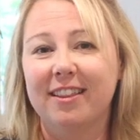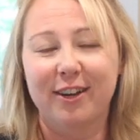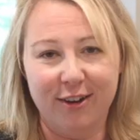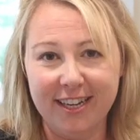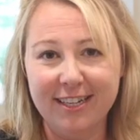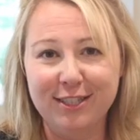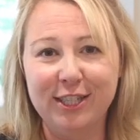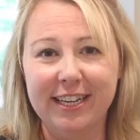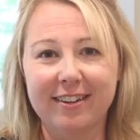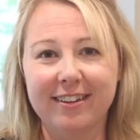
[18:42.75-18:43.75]
the cooking
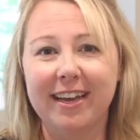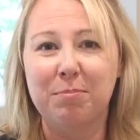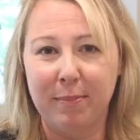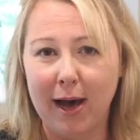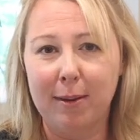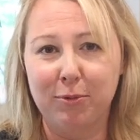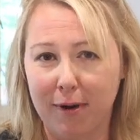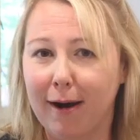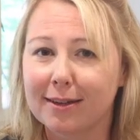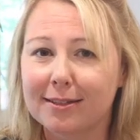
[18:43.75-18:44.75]
channel and Bob
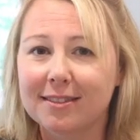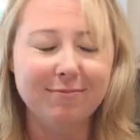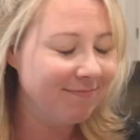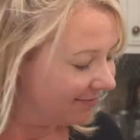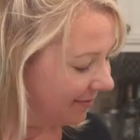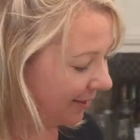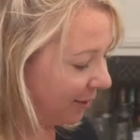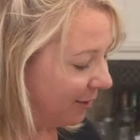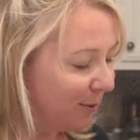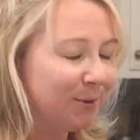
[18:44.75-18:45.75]
Ross.
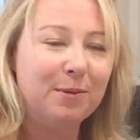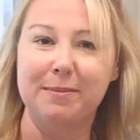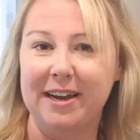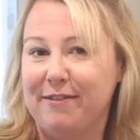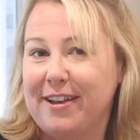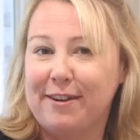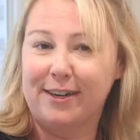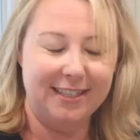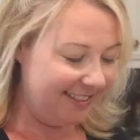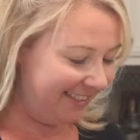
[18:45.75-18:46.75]
Those were my
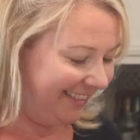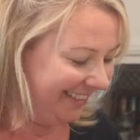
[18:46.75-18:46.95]
favorites.